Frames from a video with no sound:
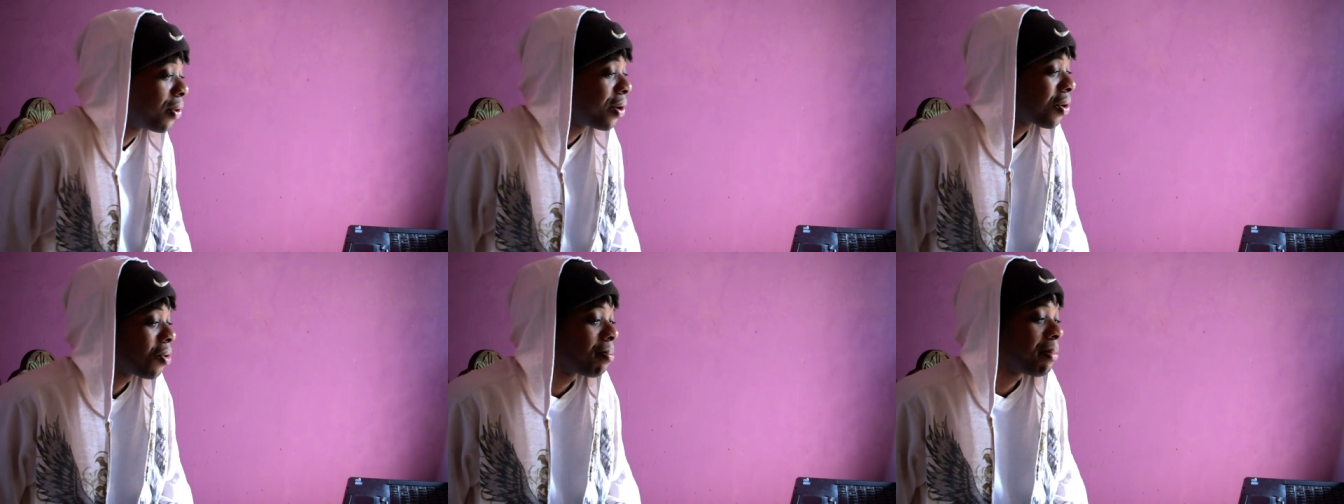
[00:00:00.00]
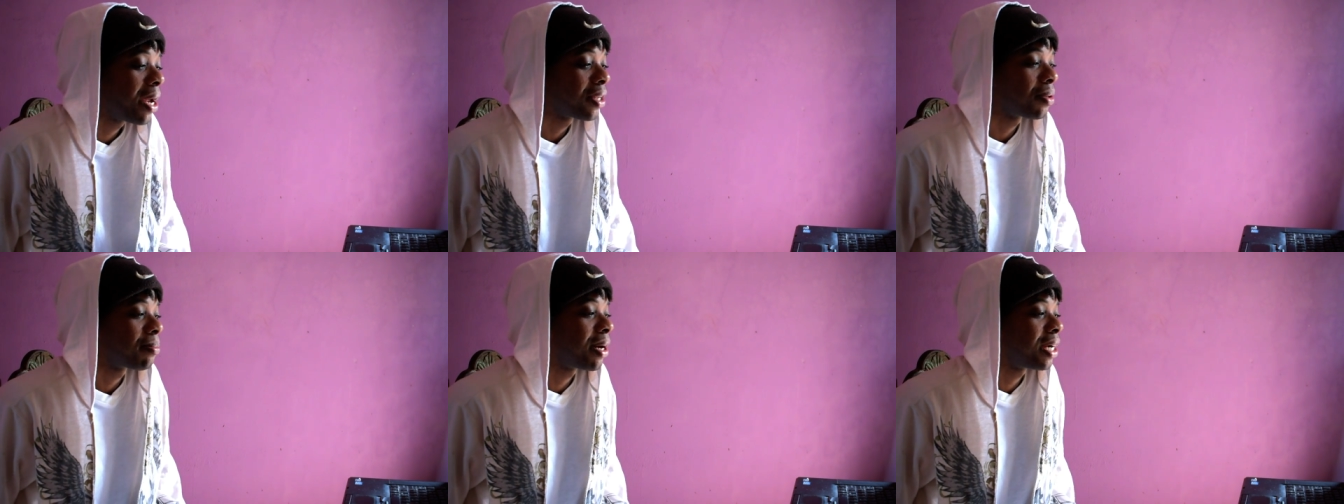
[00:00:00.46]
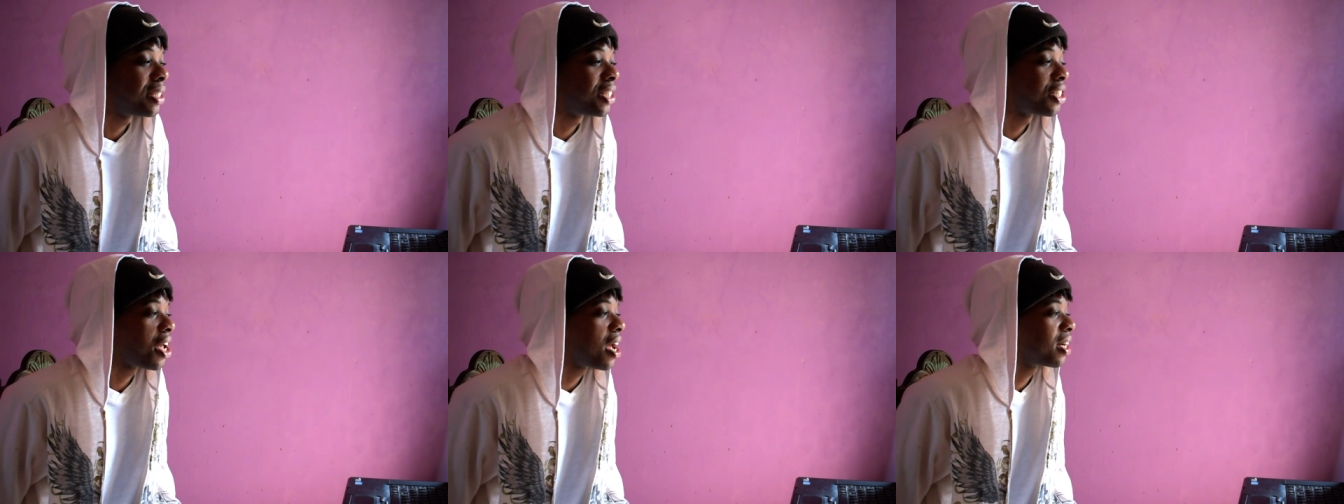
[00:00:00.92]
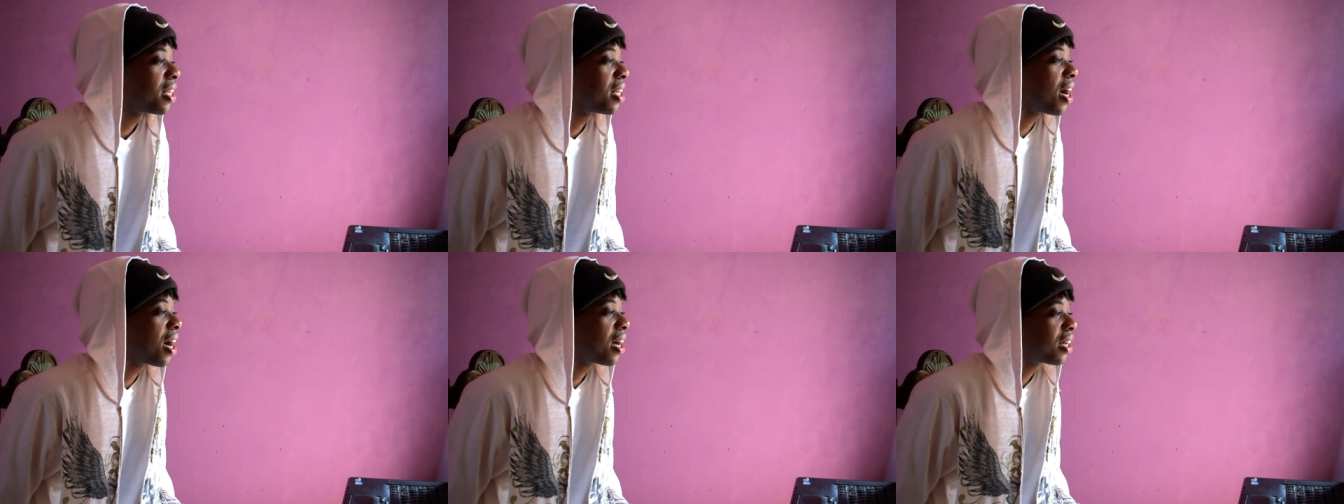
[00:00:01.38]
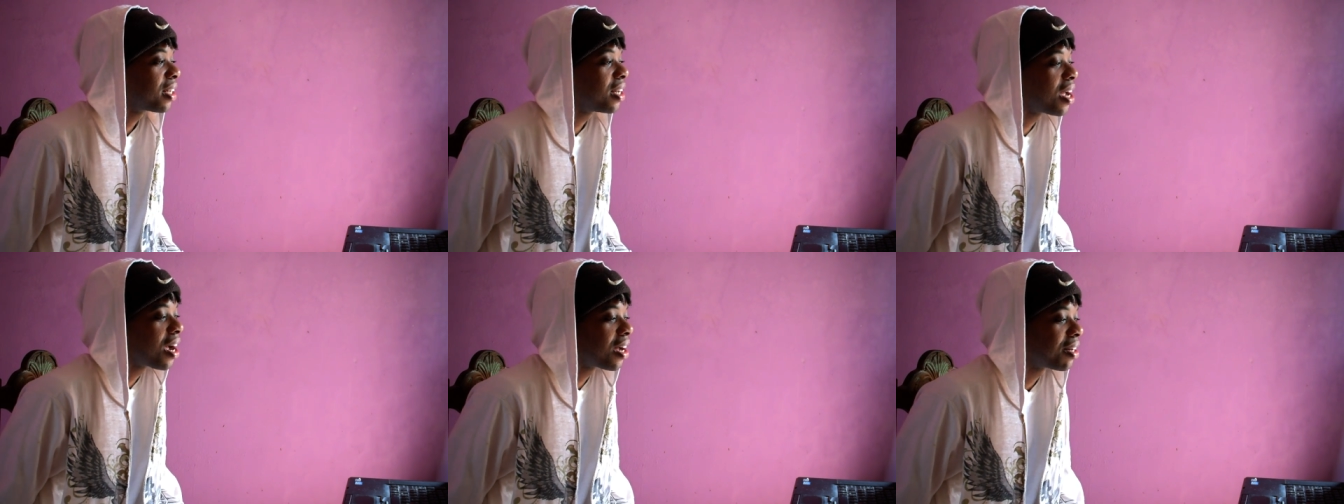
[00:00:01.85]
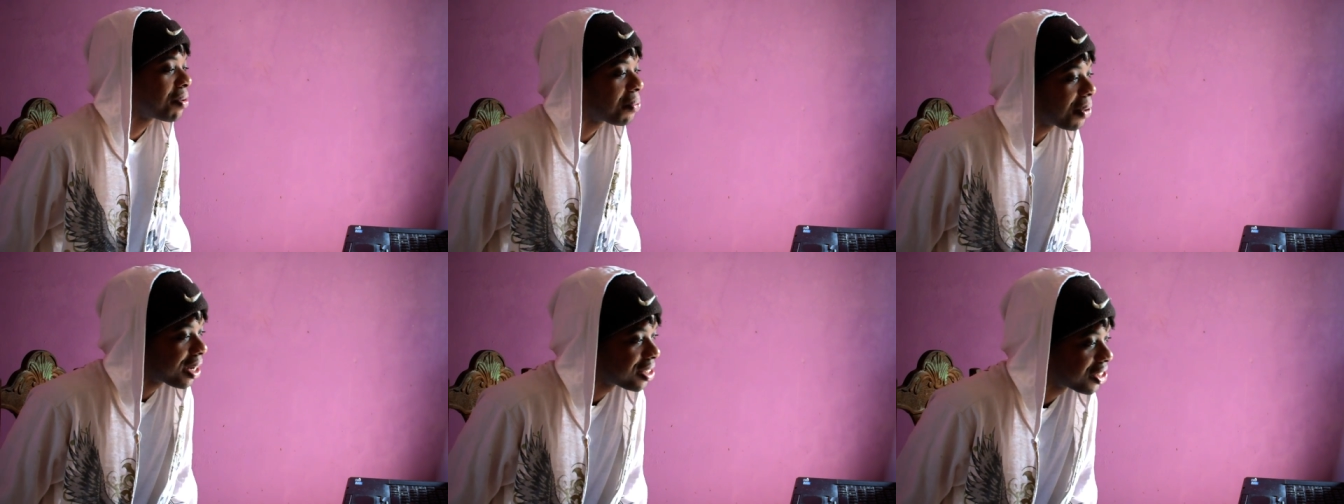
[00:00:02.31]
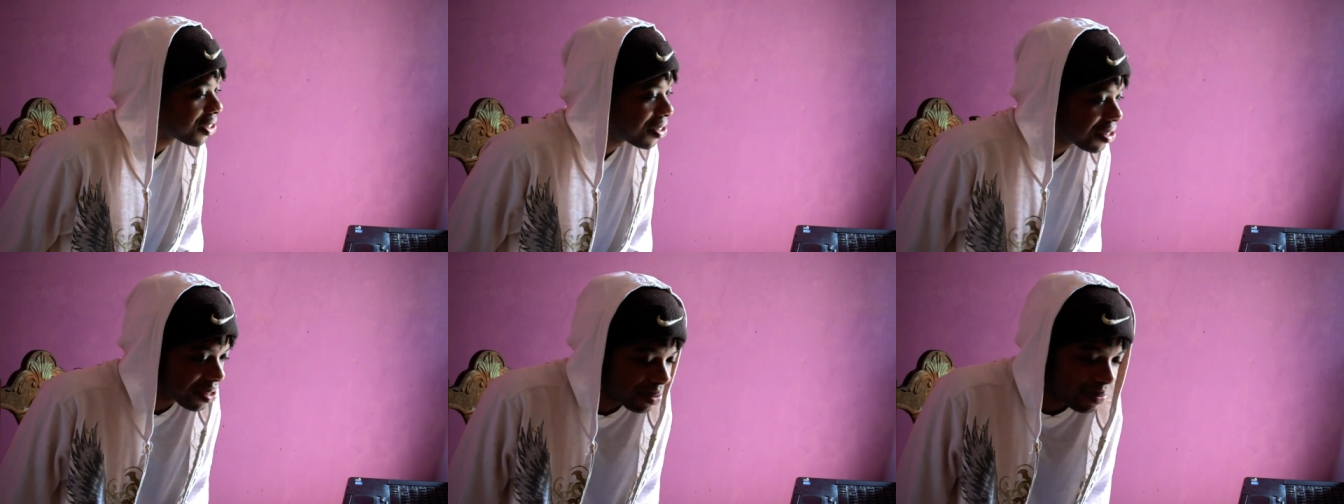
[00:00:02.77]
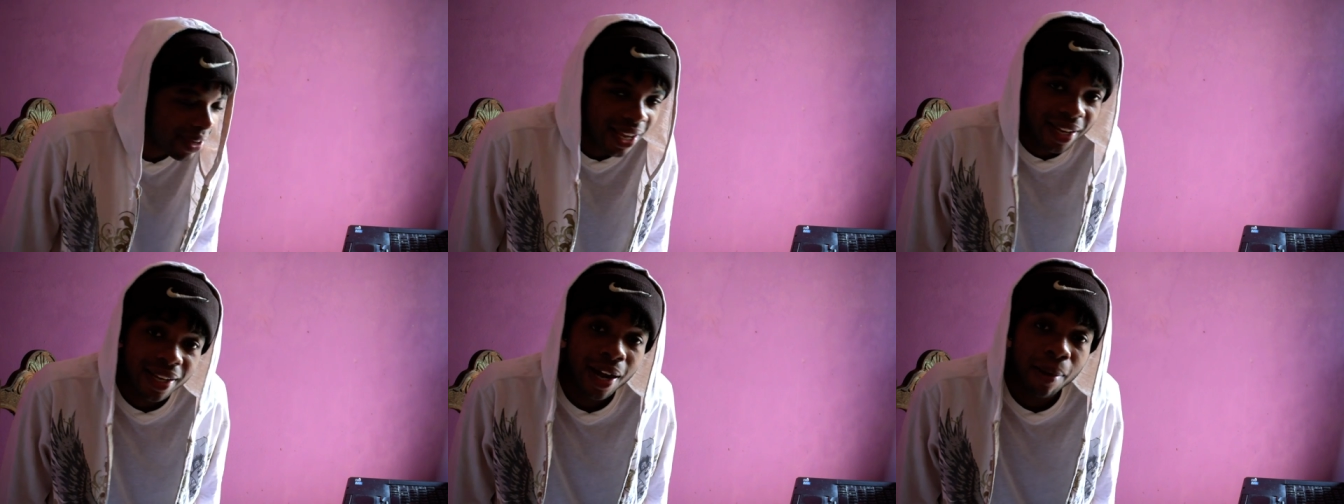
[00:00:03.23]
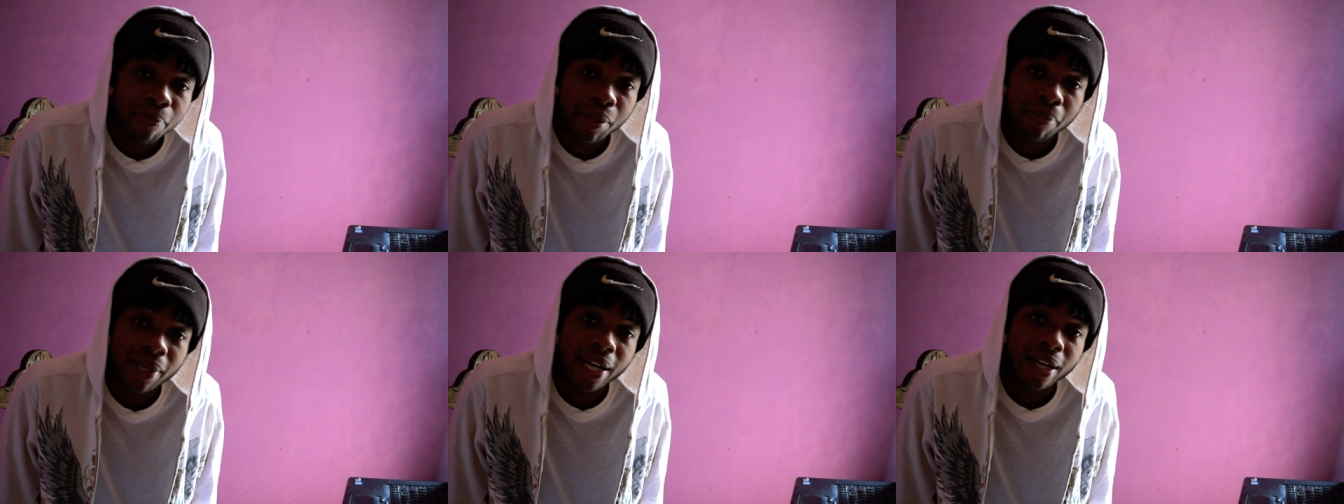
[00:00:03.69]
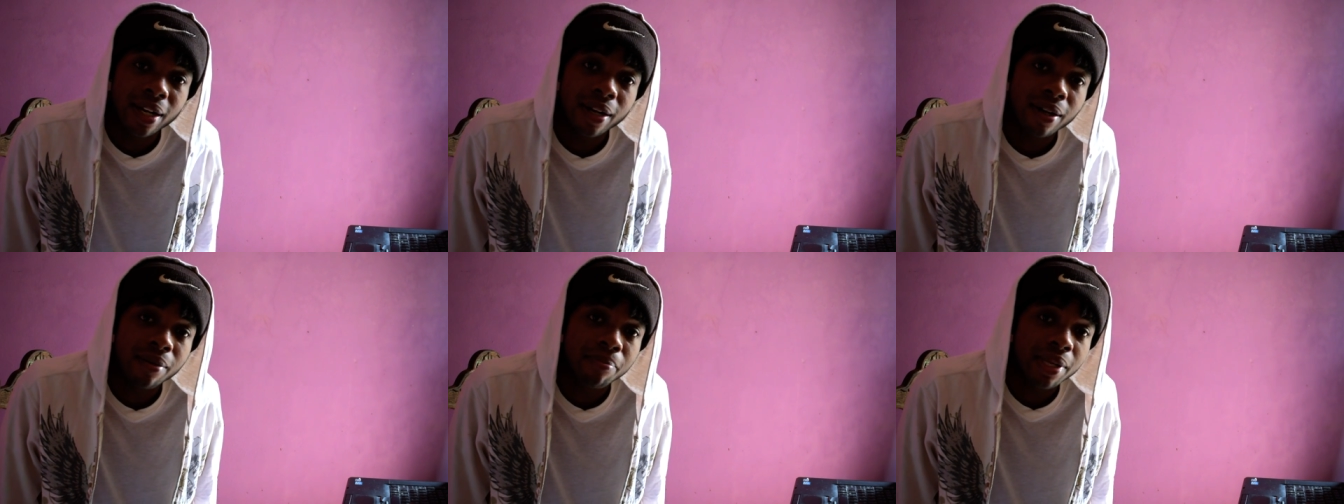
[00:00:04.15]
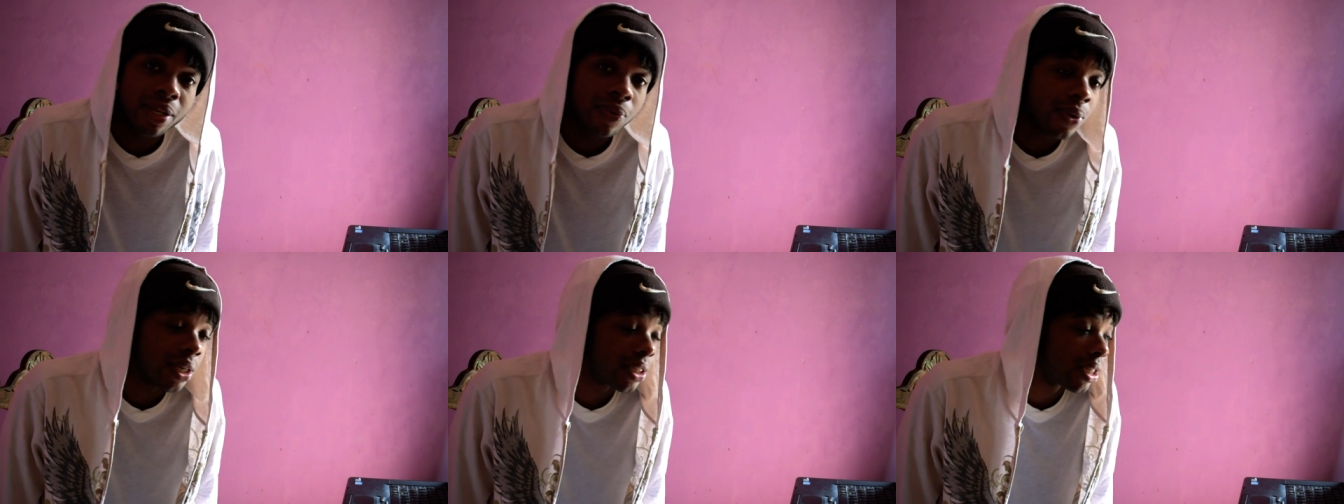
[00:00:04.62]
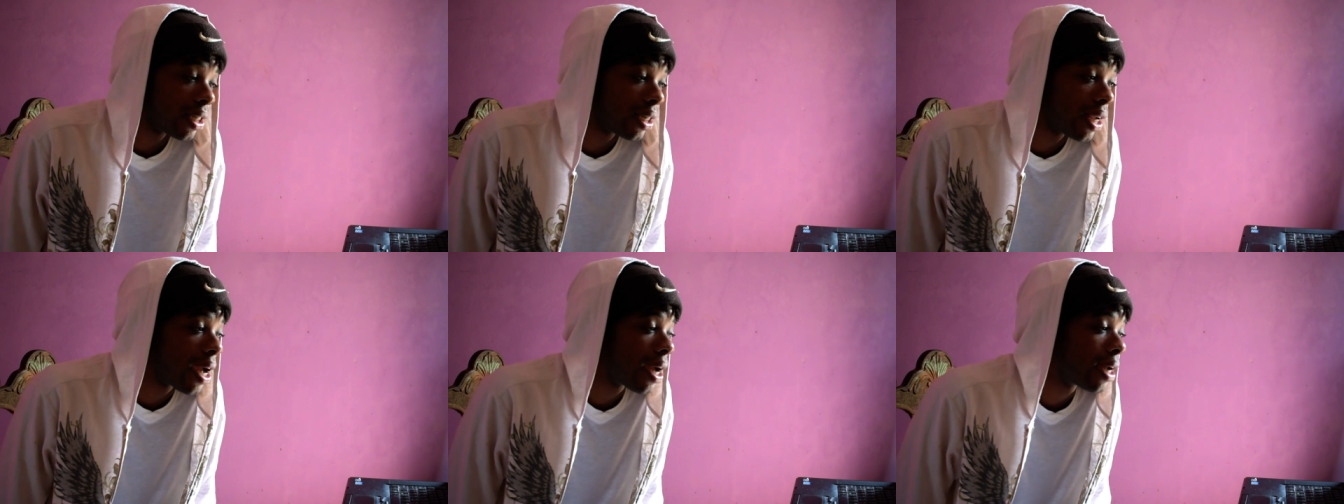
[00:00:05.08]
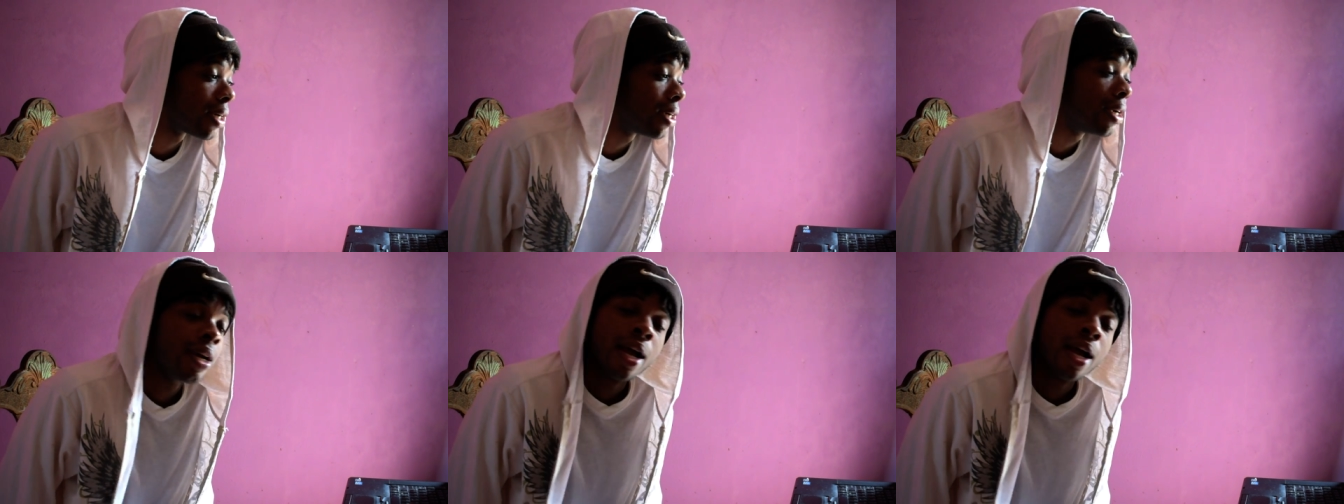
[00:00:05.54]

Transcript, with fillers: Welcome back to my channel, y'all. Diana watchers, man. Y'all people that love me watching Diana.